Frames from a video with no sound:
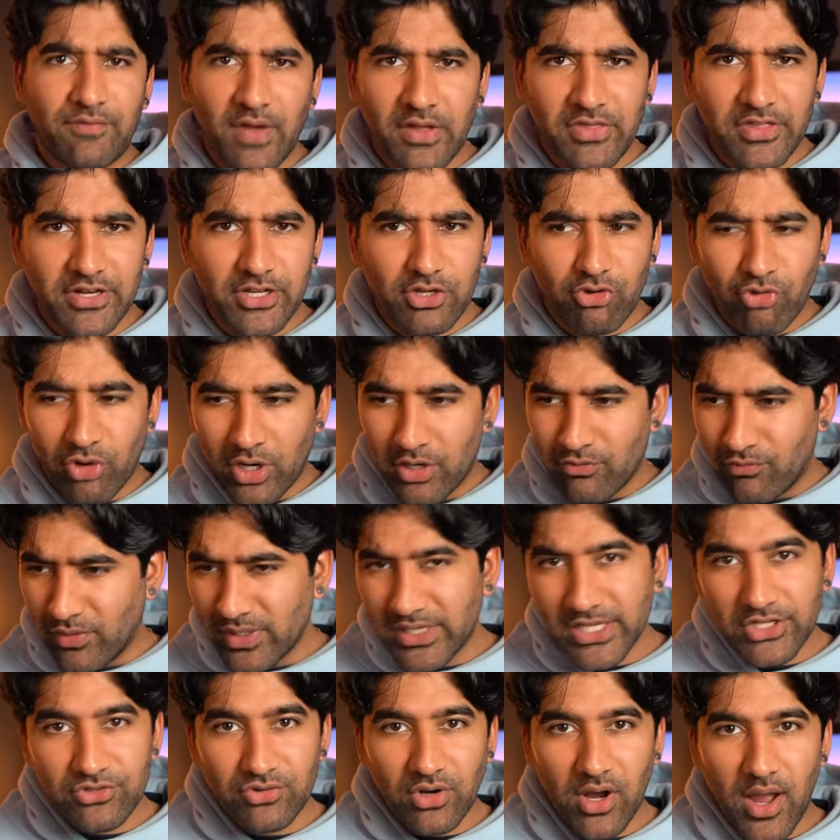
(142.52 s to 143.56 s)
I found the degree
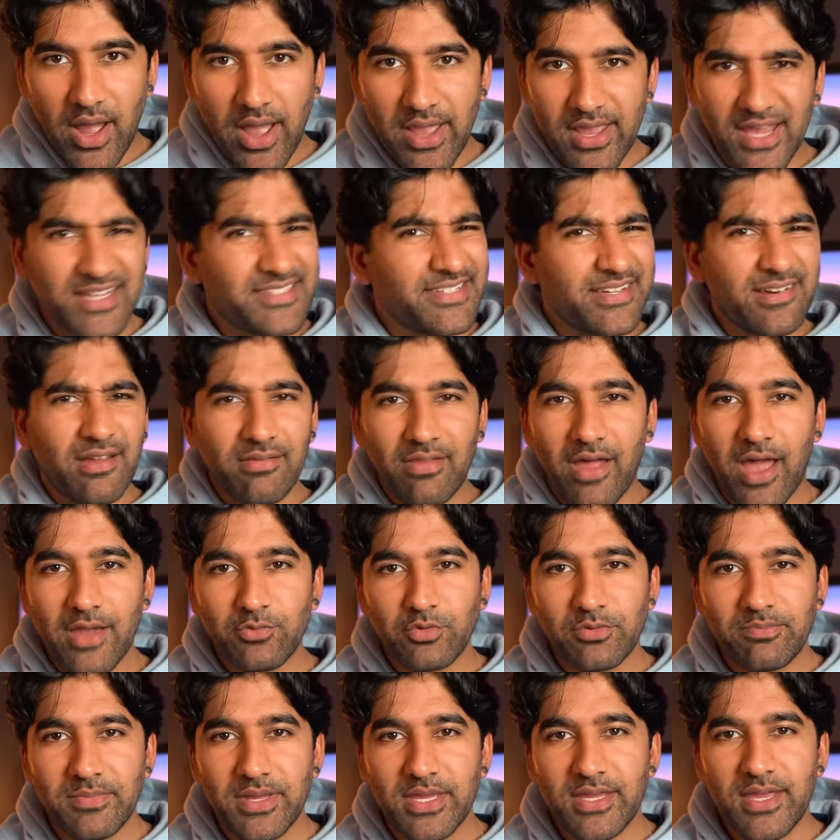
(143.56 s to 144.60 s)
really dry. It didn't align
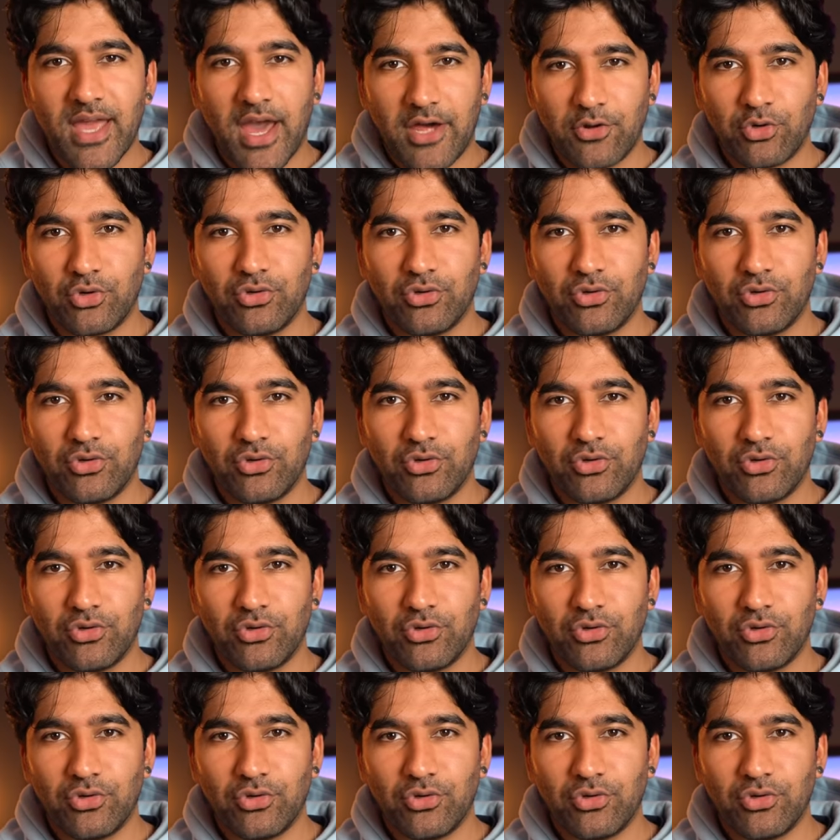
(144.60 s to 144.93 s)
with me at